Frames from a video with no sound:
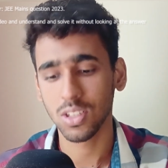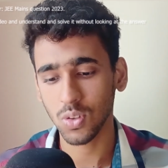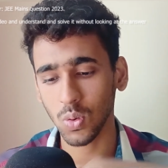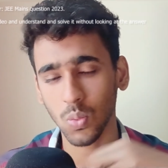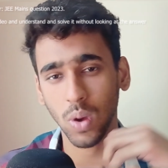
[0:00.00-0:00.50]

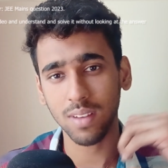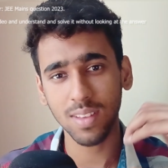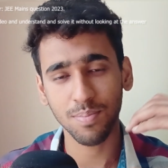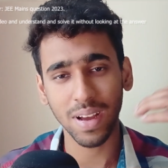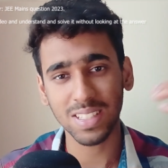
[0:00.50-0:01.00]
So one of
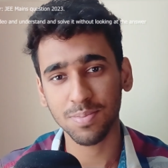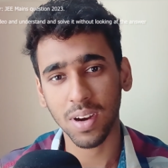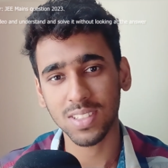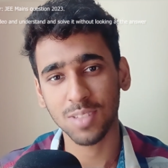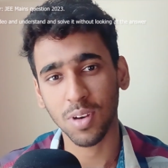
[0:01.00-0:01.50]
the best
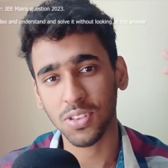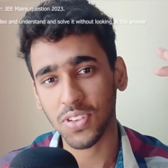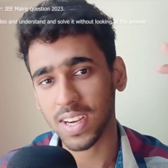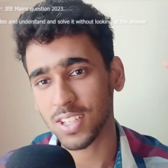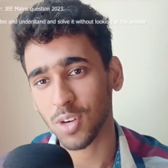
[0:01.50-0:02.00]
parts about
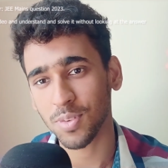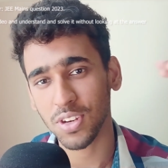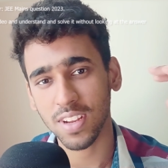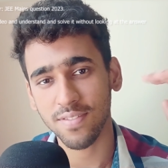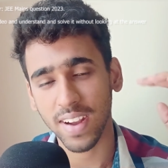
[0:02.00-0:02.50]
3D
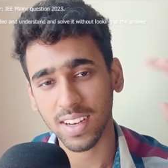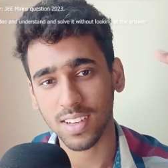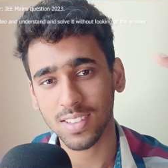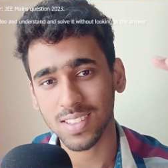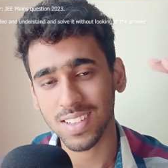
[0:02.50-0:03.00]
geometry and
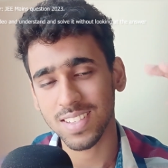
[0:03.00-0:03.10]
vectors